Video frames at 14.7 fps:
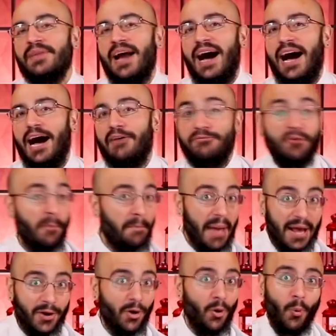Uh, for
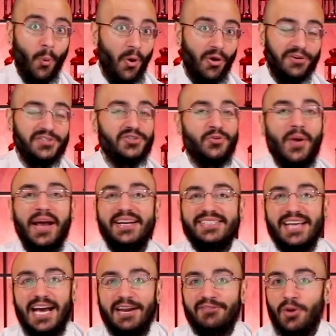better or worse, right, it's
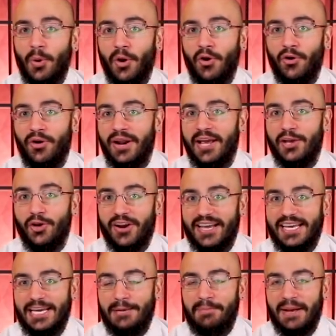kind of, you know, earning your
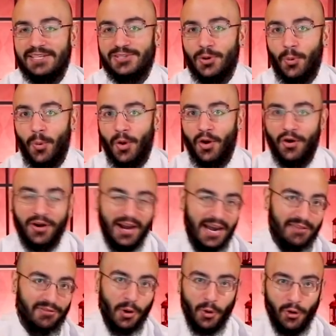keep, as it were, kind
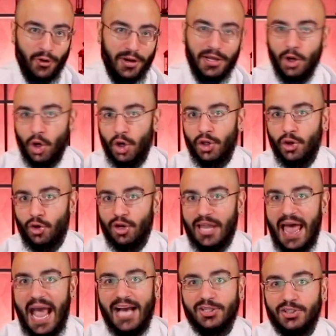of, you know, earning your, your
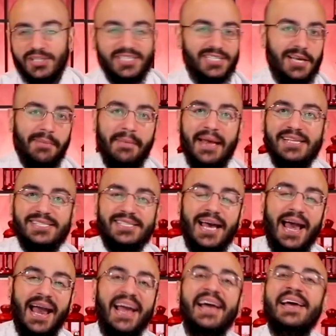lashes, some may
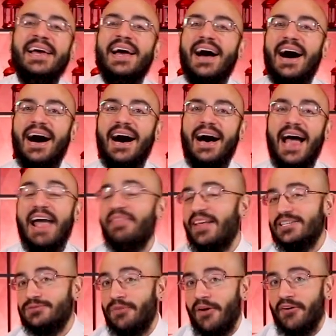say. Uh, and
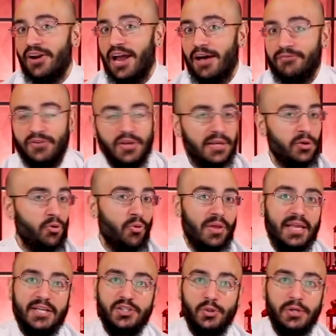that's fair enough. You
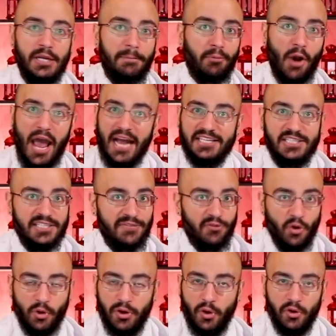really do need practice if
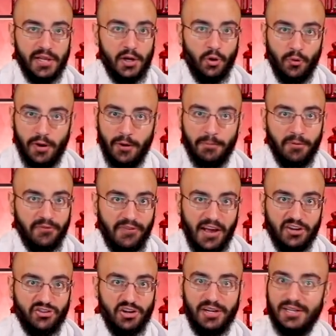you're an early career
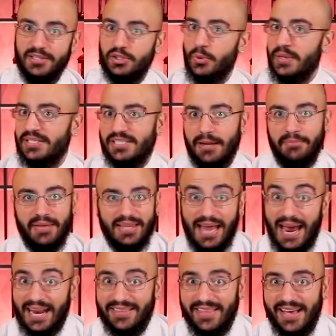professional doing something
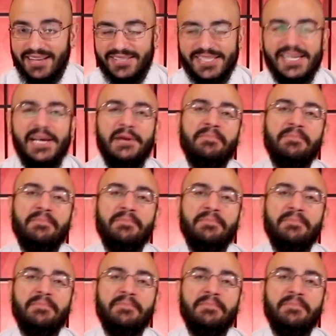like this.